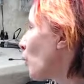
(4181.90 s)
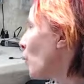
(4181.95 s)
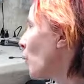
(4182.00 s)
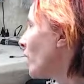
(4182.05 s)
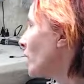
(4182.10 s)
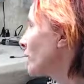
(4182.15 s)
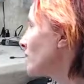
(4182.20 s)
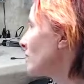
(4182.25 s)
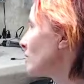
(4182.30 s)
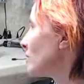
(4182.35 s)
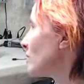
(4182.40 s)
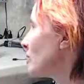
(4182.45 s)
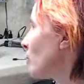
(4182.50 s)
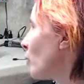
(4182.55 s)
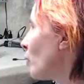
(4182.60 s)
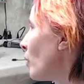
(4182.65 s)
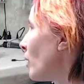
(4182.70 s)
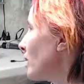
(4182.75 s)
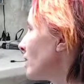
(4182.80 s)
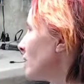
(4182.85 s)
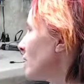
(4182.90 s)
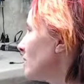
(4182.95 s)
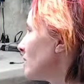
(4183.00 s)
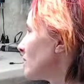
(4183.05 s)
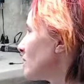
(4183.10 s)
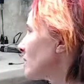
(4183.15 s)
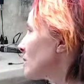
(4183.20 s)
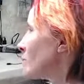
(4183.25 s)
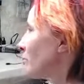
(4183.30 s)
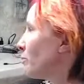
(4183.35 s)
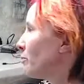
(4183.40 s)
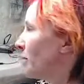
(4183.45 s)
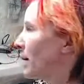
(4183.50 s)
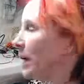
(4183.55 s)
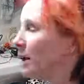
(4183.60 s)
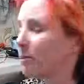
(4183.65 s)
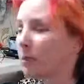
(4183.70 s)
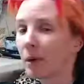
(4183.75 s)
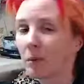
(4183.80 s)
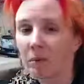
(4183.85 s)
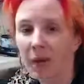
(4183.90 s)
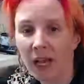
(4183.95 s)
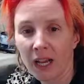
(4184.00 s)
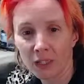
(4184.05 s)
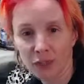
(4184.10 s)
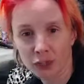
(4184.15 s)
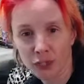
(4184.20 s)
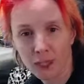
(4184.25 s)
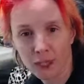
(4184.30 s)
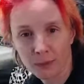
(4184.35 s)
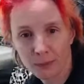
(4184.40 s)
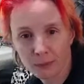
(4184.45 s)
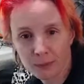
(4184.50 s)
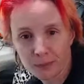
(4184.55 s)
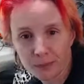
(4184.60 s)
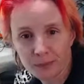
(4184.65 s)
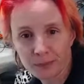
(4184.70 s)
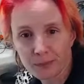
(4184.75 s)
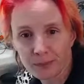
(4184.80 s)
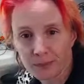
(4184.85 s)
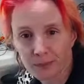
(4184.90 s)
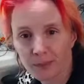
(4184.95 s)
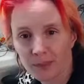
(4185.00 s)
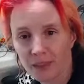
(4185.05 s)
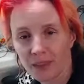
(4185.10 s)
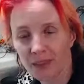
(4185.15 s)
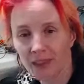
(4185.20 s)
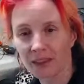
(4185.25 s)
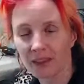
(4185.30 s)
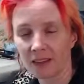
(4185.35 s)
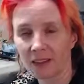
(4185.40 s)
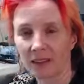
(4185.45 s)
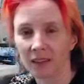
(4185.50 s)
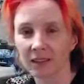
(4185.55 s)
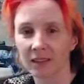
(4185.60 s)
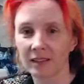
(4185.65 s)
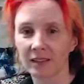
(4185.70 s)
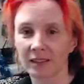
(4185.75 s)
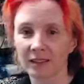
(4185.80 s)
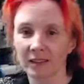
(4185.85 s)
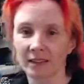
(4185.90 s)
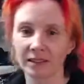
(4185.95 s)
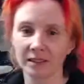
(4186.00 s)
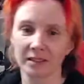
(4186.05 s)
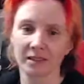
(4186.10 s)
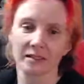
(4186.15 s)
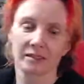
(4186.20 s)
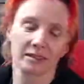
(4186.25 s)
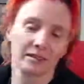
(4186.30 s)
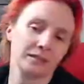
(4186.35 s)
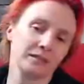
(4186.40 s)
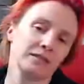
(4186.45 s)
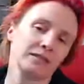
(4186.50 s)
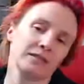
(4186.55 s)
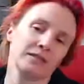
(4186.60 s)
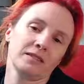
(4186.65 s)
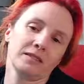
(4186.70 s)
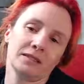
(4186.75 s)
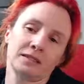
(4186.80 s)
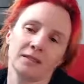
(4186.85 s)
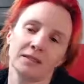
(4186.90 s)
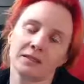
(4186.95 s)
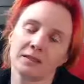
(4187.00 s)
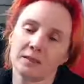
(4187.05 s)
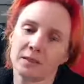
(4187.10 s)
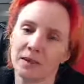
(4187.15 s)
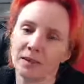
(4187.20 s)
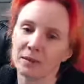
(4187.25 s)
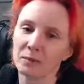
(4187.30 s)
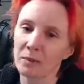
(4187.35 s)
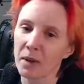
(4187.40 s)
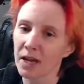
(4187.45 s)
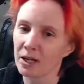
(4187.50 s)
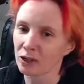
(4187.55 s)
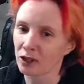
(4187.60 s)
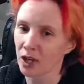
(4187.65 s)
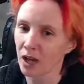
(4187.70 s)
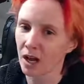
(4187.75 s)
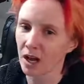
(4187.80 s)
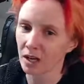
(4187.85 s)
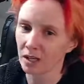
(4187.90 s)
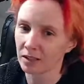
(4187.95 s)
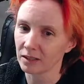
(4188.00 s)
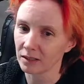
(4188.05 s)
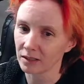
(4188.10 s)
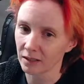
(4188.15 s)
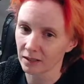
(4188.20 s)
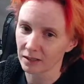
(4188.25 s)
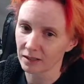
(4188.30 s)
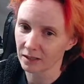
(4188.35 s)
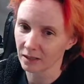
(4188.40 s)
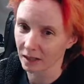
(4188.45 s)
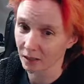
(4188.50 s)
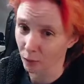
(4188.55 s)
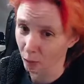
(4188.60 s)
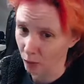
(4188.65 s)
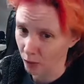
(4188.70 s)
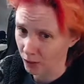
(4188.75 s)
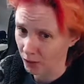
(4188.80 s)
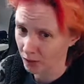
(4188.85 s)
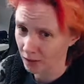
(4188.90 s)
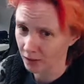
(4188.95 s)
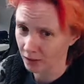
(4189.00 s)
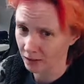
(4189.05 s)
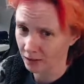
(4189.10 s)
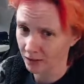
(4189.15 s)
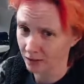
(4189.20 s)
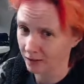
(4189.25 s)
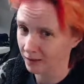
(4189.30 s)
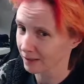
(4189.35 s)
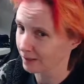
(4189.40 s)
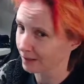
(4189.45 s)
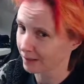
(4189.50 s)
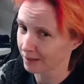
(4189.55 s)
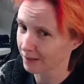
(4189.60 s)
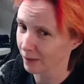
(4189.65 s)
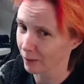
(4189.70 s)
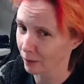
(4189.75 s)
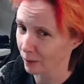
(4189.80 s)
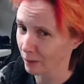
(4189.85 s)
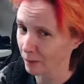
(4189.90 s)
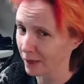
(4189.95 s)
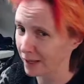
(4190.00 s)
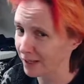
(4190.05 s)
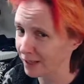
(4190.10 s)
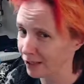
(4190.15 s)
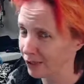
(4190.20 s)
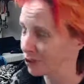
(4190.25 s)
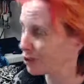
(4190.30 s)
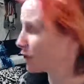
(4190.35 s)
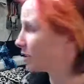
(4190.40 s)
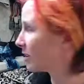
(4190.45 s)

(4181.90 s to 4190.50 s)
What is paper mache? Is mash up? Is that a word, or are we making?